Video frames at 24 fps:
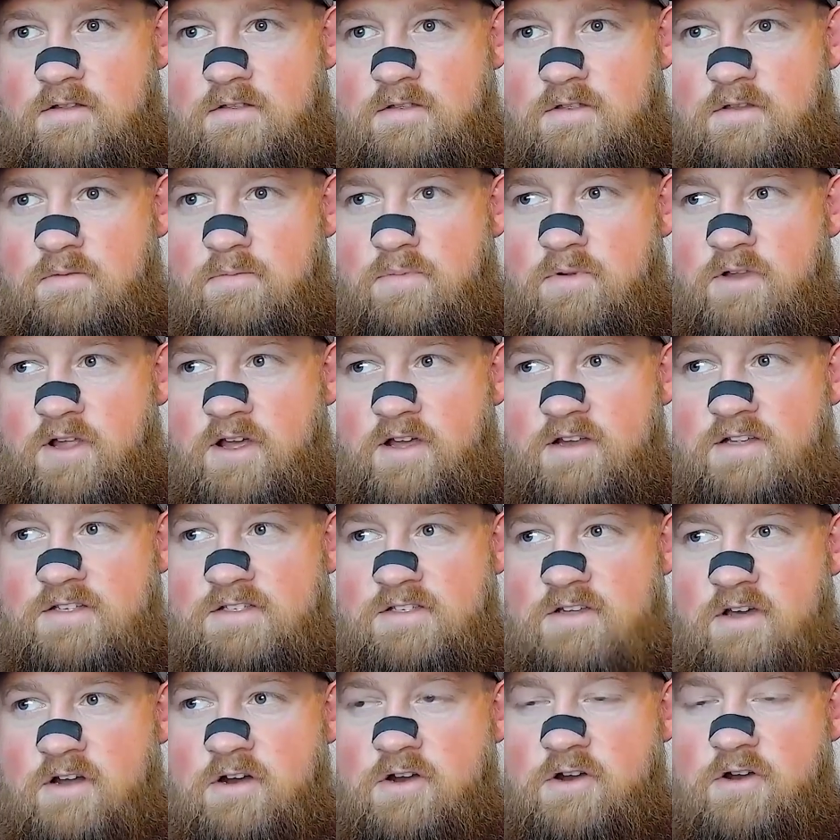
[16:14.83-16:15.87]
the blood is
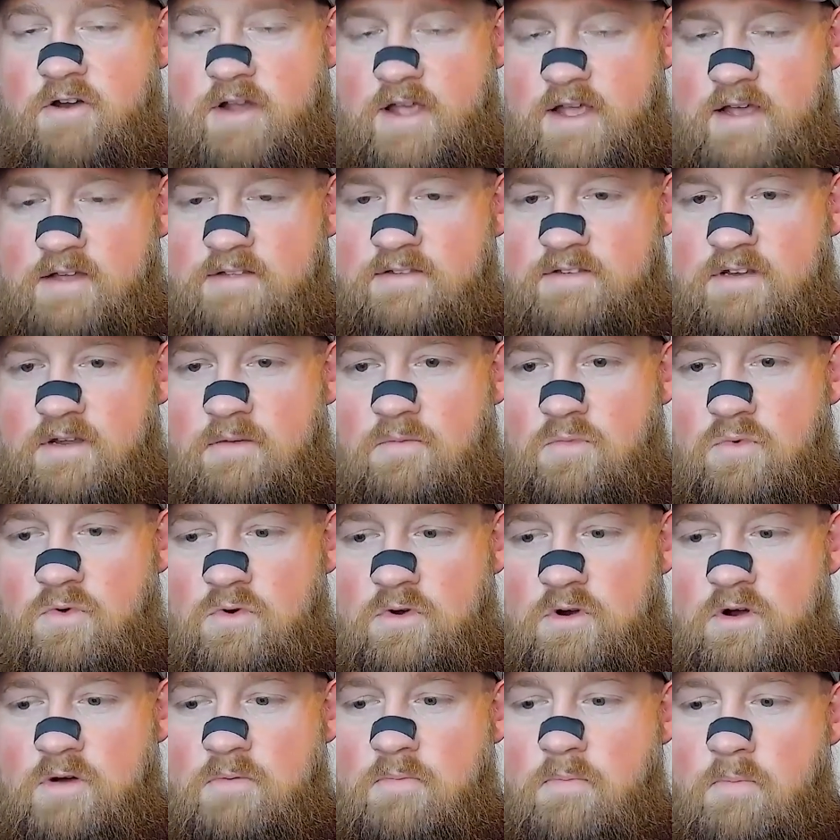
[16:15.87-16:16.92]
not on your hands
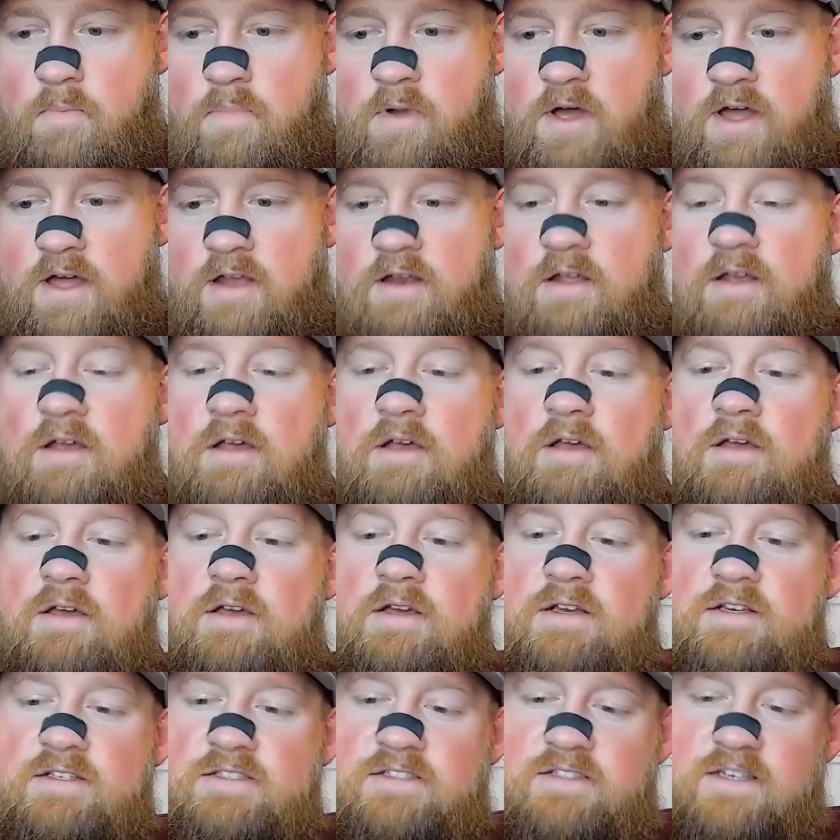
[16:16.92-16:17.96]
anymore. But
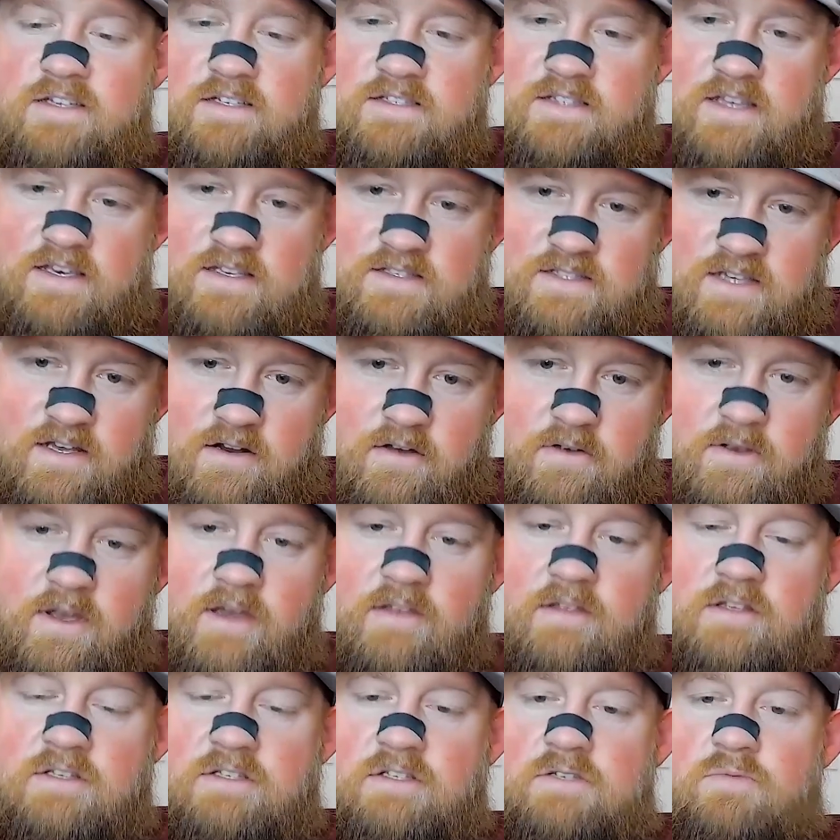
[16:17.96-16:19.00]
since they said, okay,
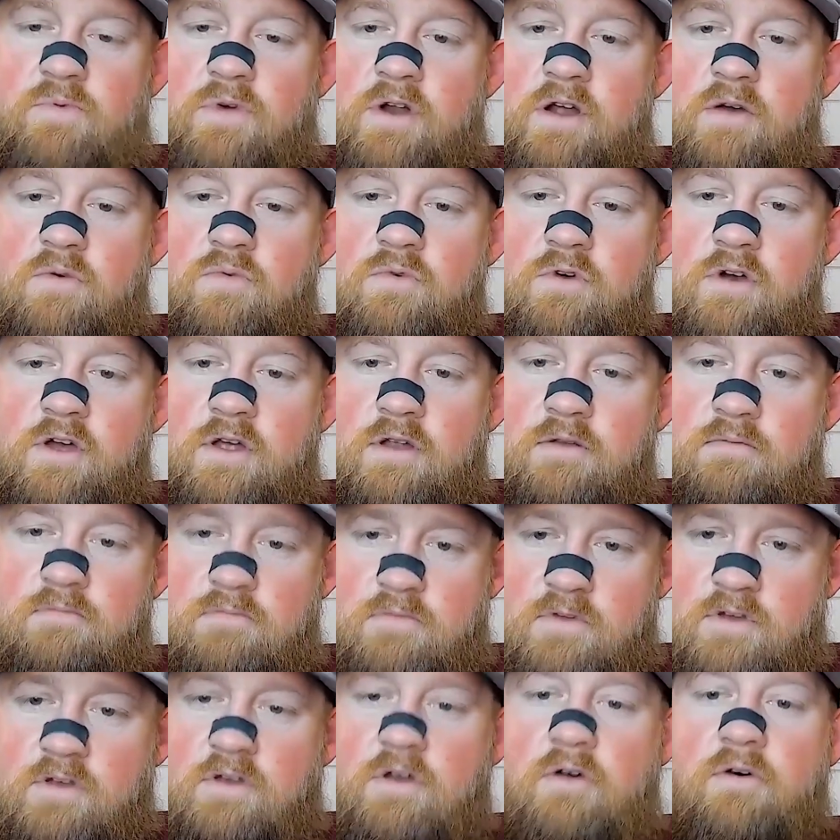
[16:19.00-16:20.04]
this is what I want,
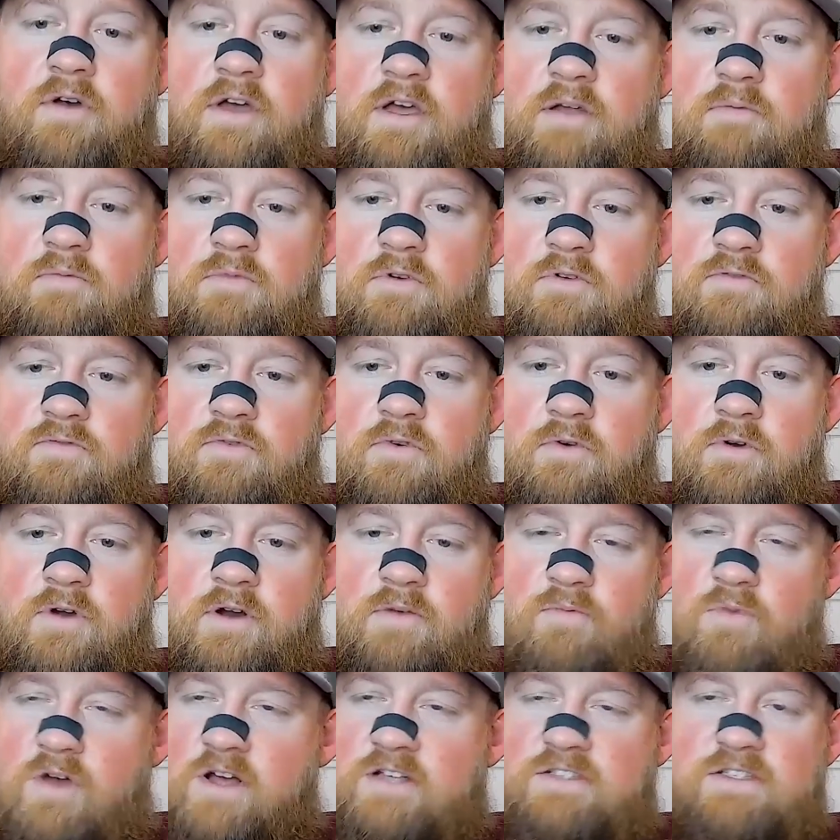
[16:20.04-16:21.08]
go ahead and move
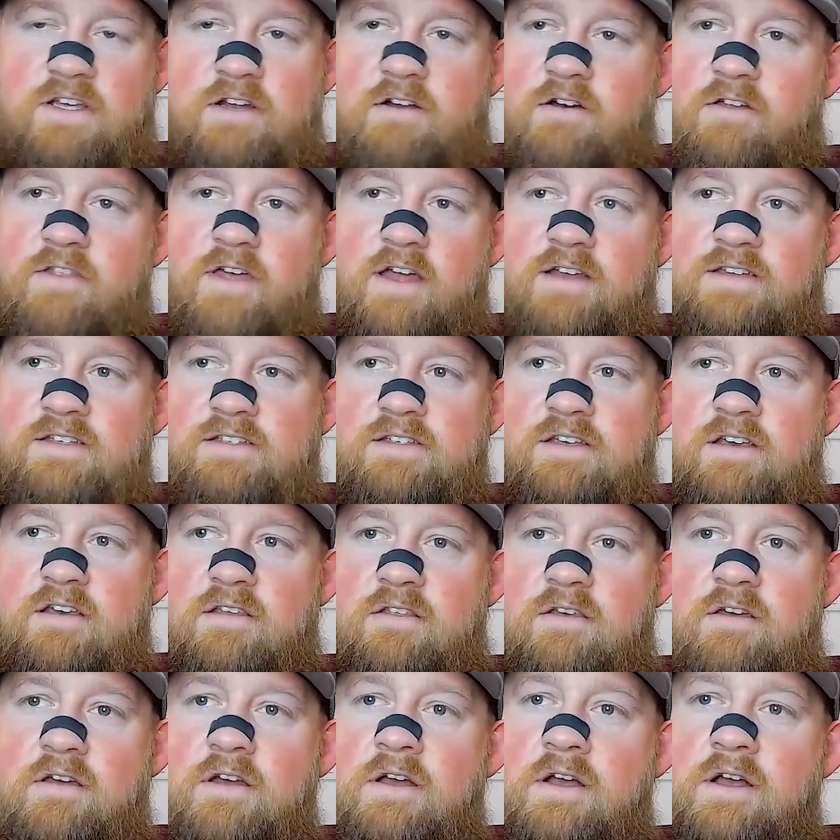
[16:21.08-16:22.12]
forward. Well, I said all that to say
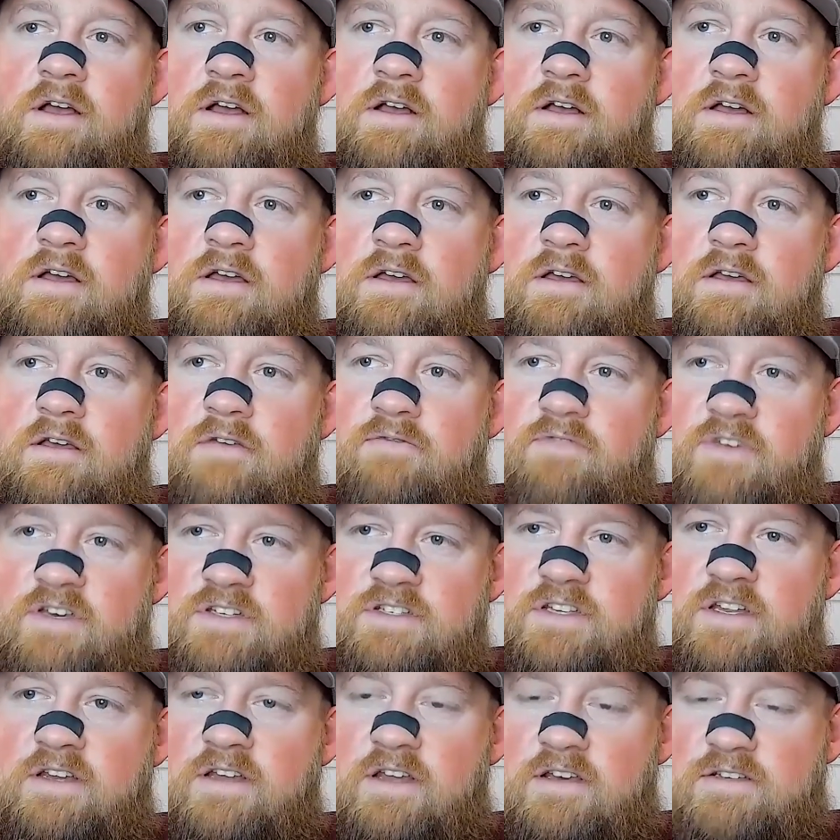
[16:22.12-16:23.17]
that
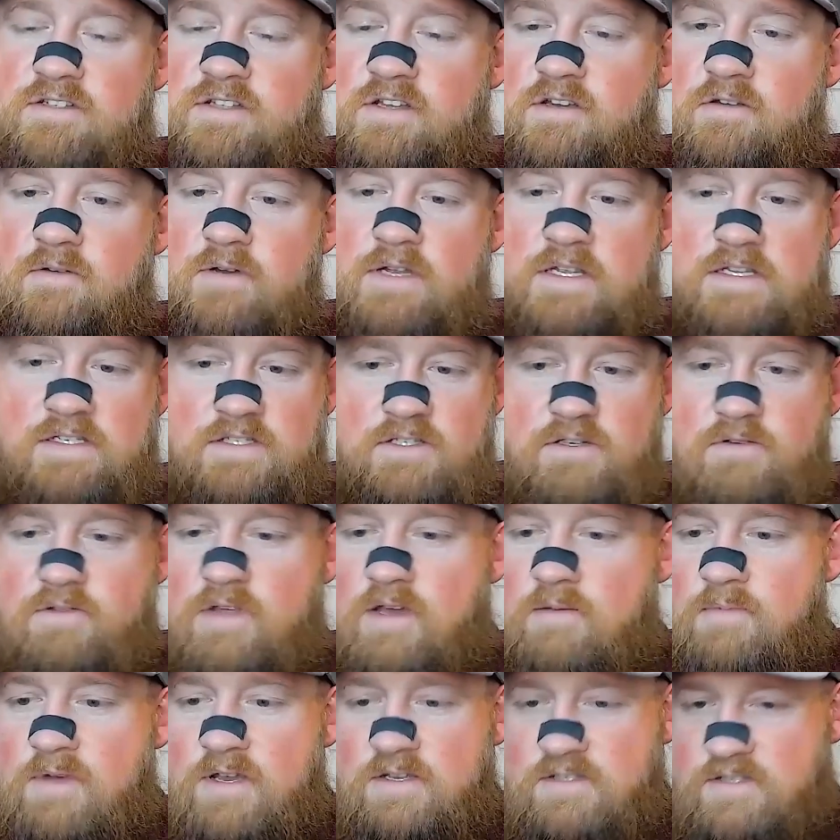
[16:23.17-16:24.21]
fixed indexed annuities do
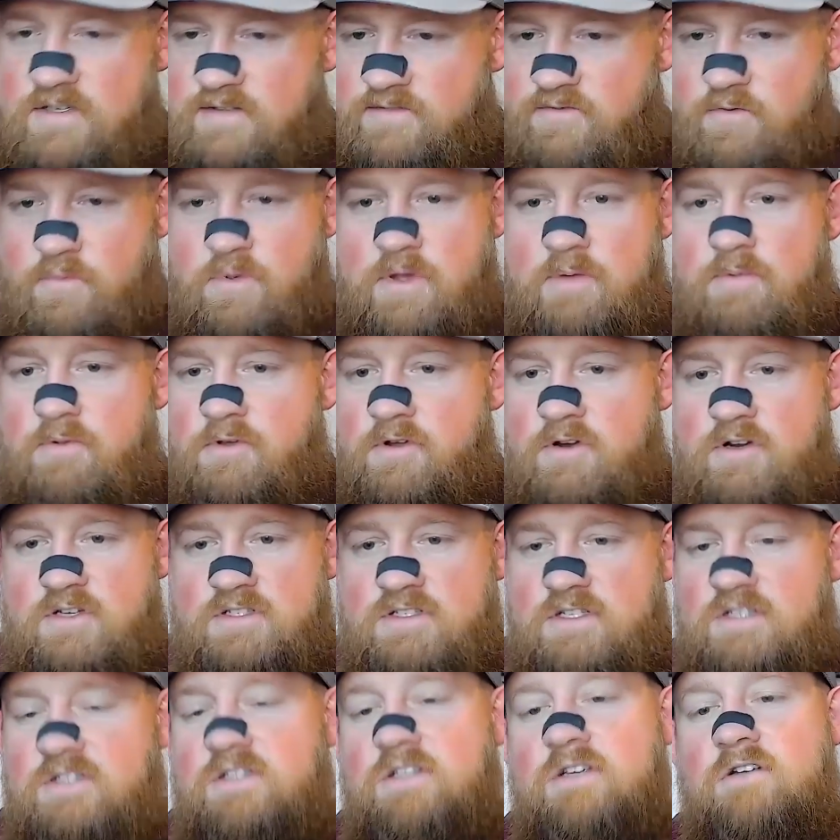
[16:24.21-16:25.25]
they make sense for people under
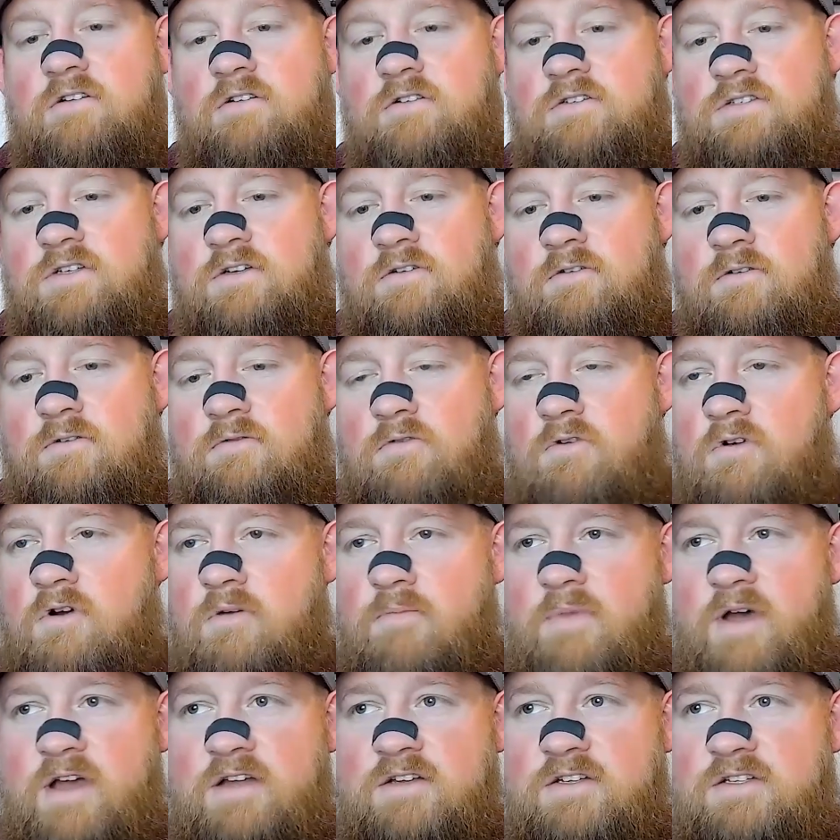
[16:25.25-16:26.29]
60 years old, or
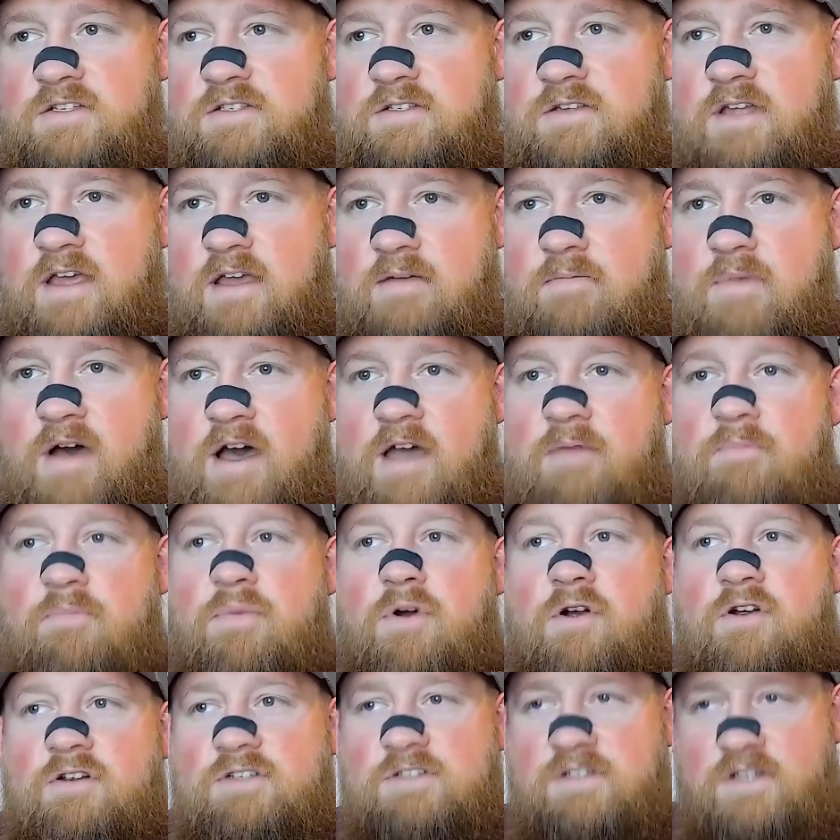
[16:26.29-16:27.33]
am I just am I
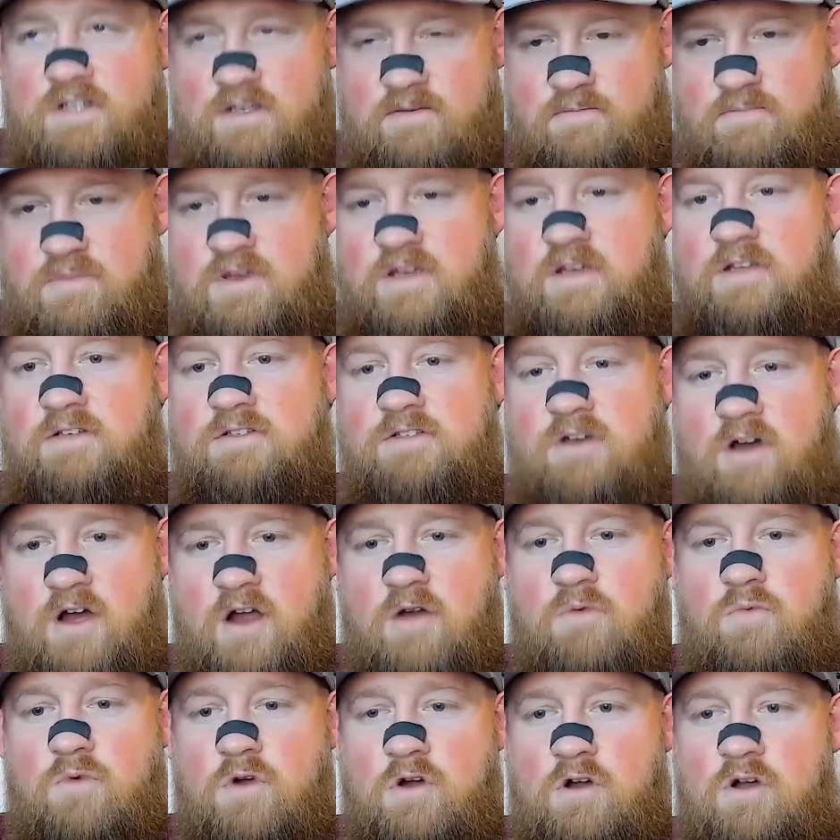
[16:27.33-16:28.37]
personally being
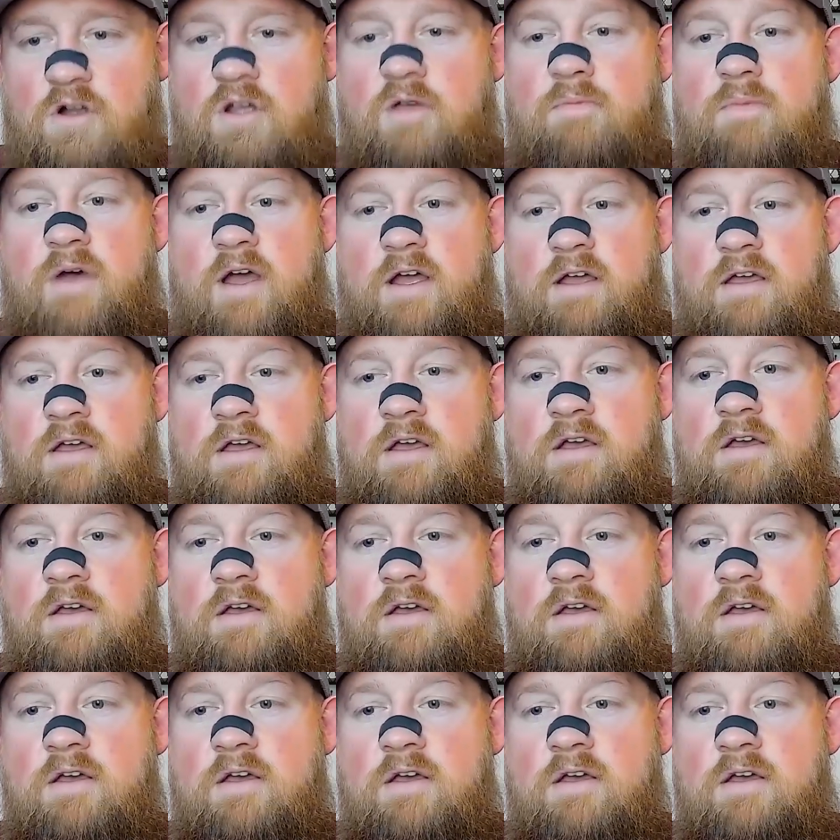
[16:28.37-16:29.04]
taught wrong? Am I